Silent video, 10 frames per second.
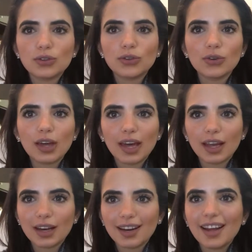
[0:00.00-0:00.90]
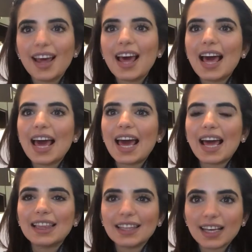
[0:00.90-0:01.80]
to get.
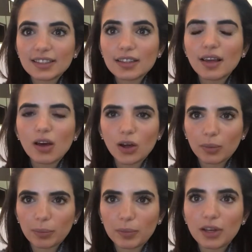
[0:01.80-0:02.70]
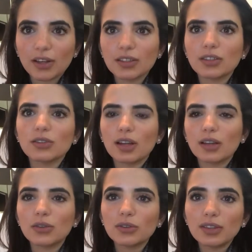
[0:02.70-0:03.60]
Let's help, because
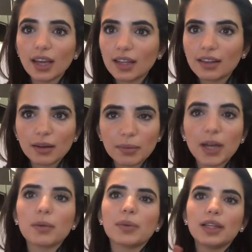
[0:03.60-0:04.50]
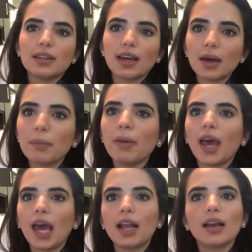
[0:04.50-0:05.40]
today they might be them
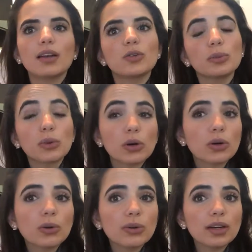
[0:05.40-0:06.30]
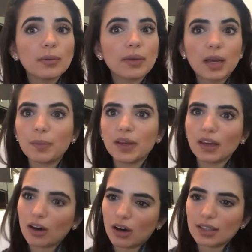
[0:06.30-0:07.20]
and tomorrow it might be
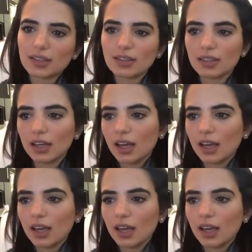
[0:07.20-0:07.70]
us.